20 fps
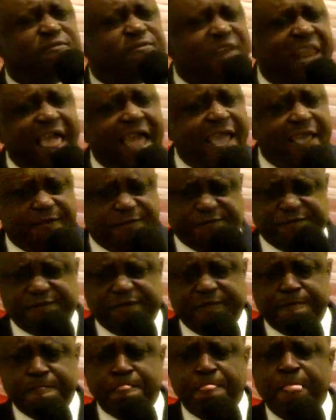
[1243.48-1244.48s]
of
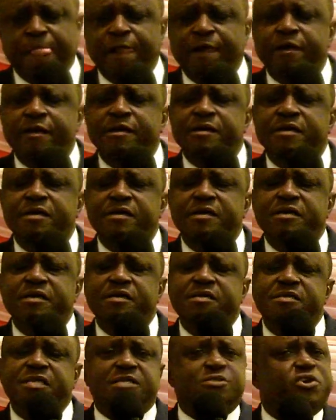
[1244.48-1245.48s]
life,
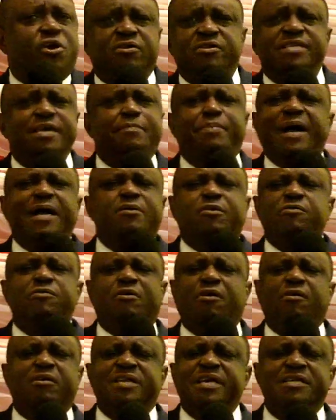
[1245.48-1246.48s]
they turn their back on
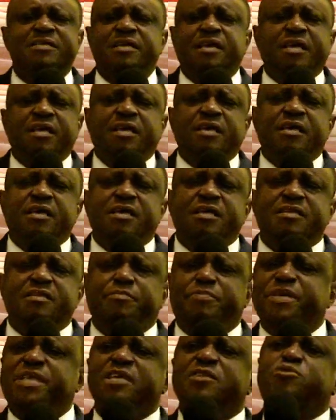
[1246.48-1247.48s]
God and
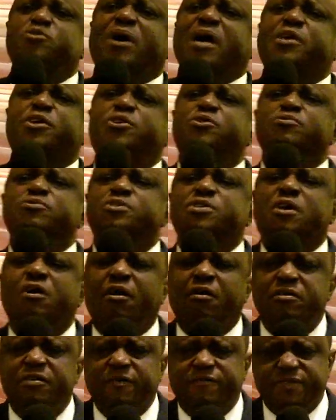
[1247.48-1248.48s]
they begin to accuse
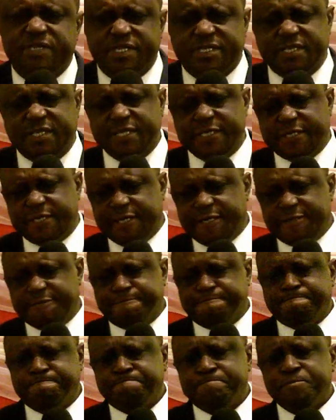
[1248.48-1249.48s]
God of deceit.
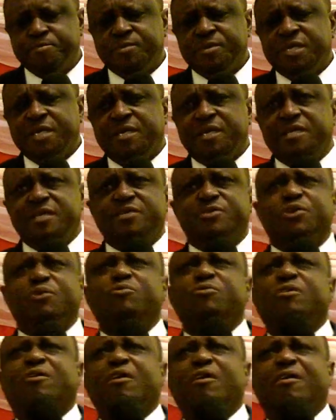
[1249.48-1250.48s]
They say,
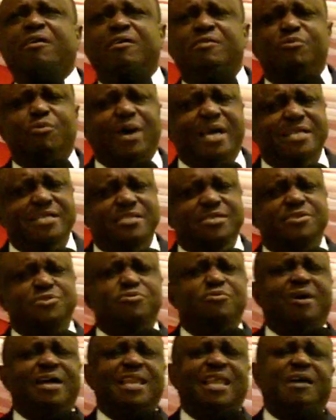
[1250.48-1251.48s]
oh God, why did
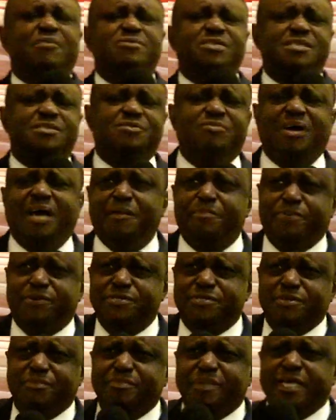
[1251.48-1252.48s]
you allow this to
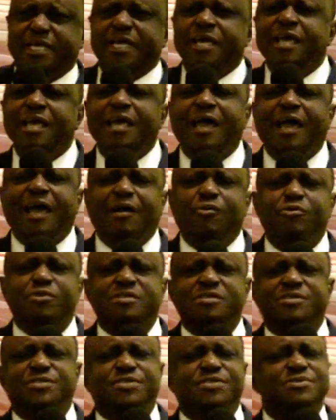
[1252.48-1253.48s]
happen to me? I
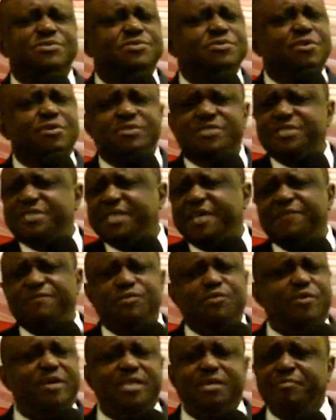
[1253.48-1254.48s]
will not serve
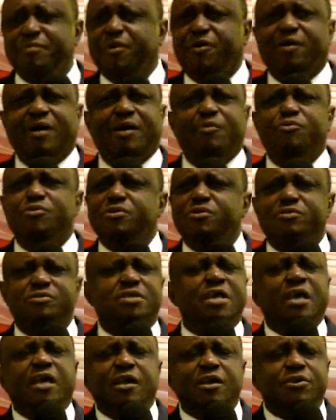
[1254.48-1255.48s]
you anymore. I will
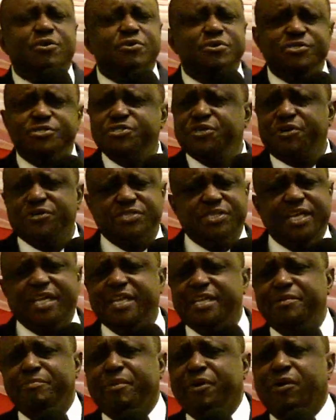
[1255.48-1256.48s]
not go to church
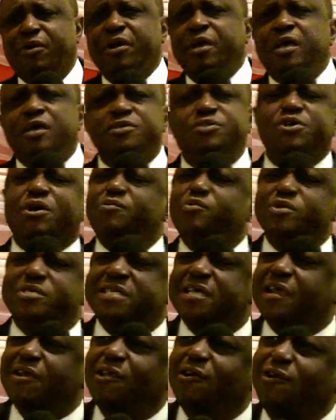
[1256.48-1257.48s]
anymore. Some will
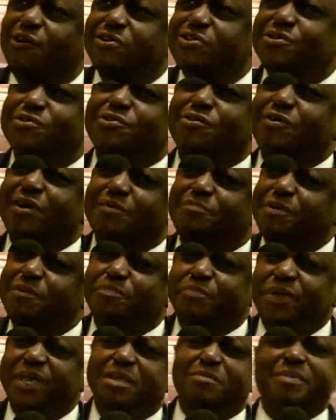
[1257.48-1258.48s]
say, Lord, you know, I've
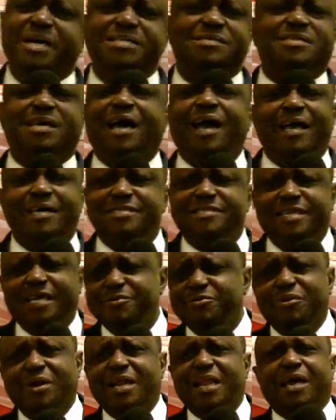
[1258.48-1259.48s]
been paying my tithes
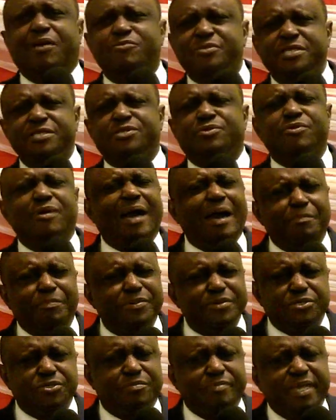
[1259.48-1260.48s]
and you allowed this to
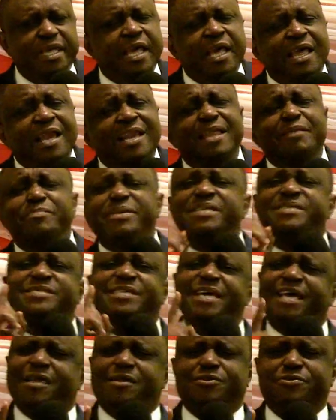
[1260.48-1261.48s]
happen to me. Let me
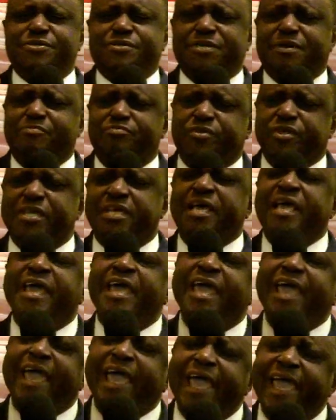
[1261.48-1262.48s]
tell you something.
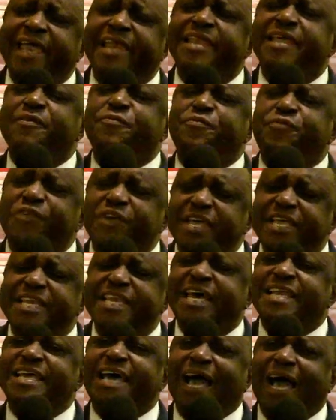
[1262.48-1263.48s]
Anything
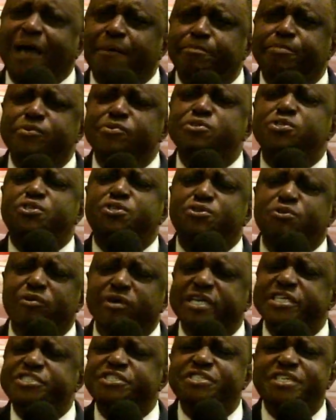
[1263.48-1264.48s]
that happens to
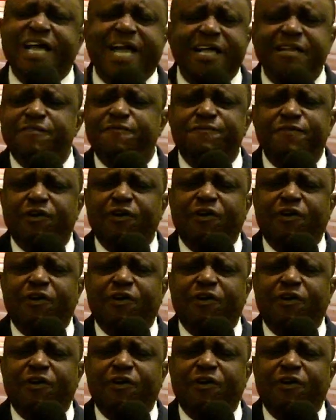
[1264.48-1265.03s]
a child of